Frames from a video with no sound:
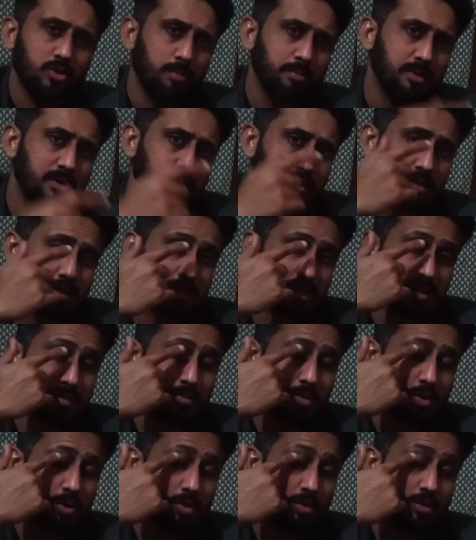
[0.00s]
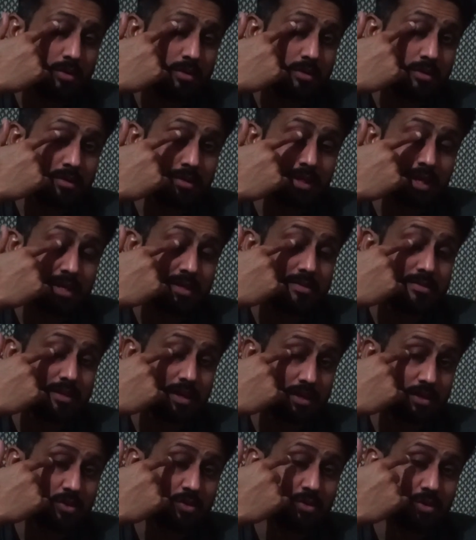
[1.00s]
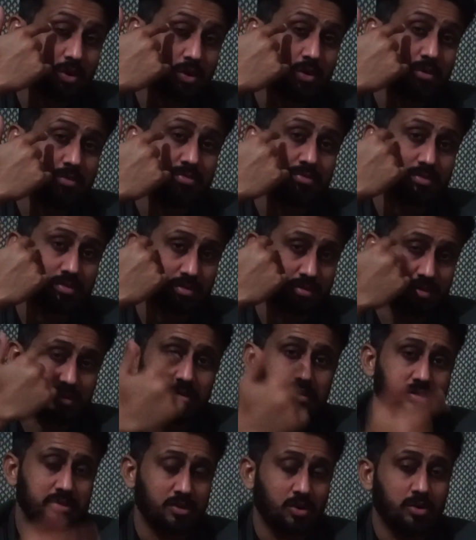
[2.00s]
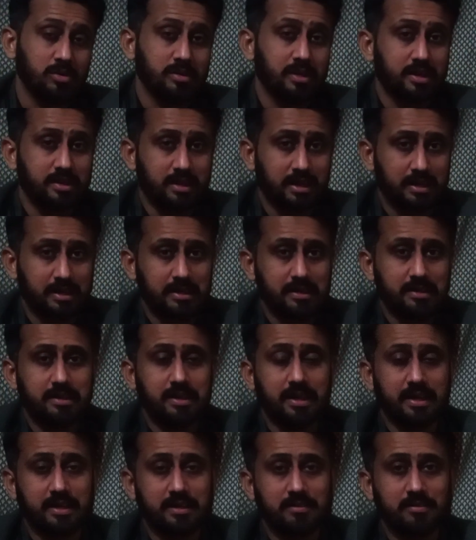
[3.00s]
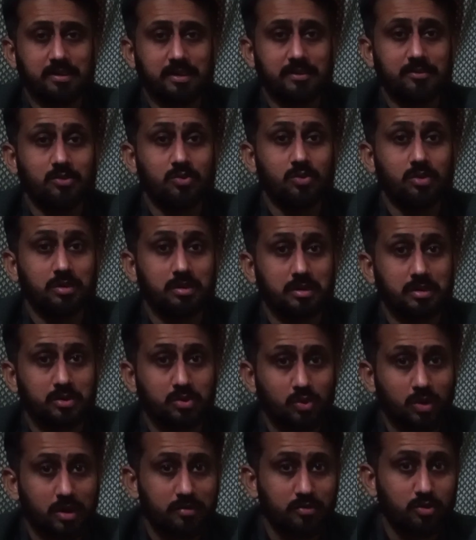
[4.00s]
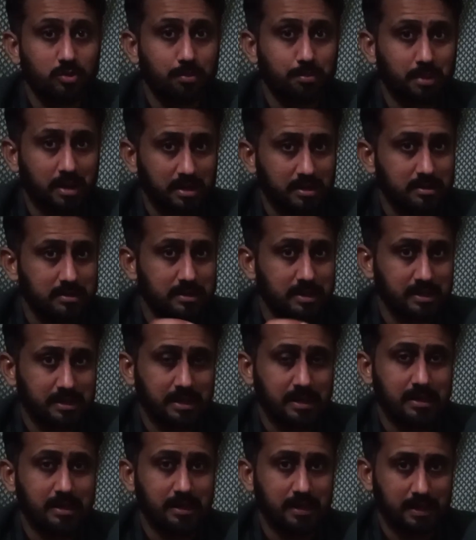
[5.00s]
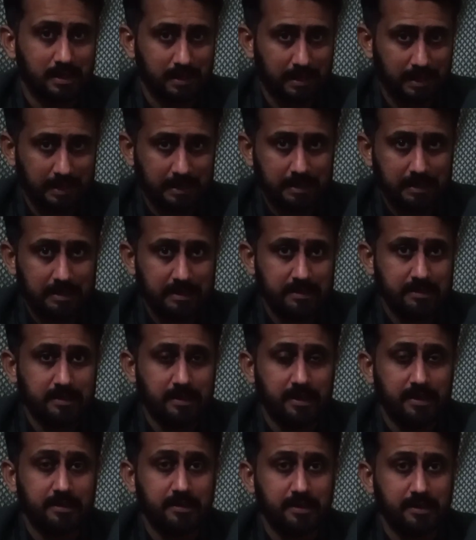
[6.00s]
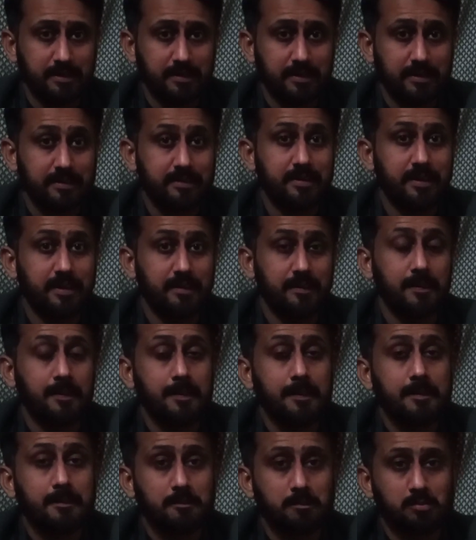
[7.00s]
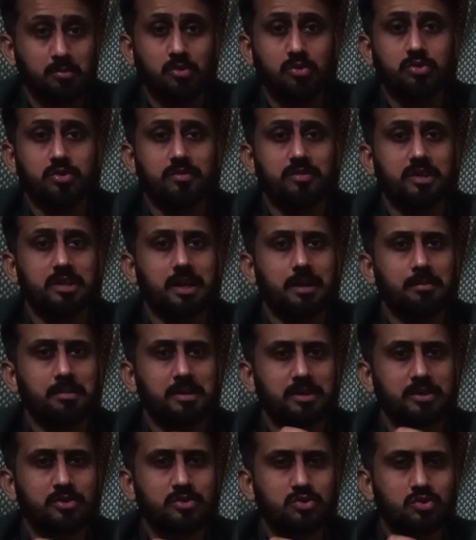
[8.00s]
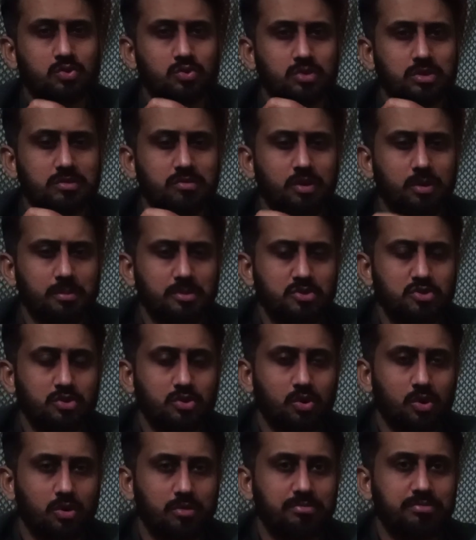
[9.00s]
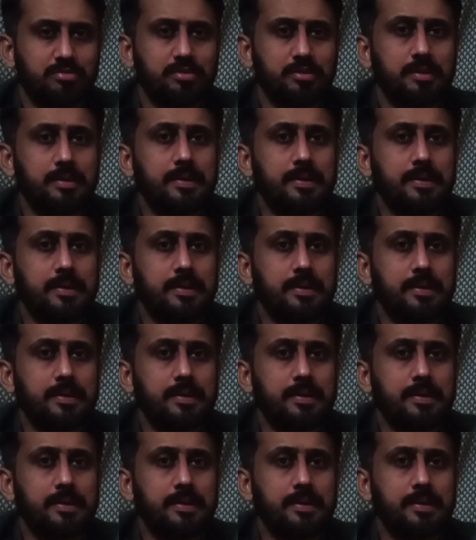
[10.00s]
topical cream on that side of on that eyelid, as well as you have to pluck that eyelid, and it can most of the time lead to the formation of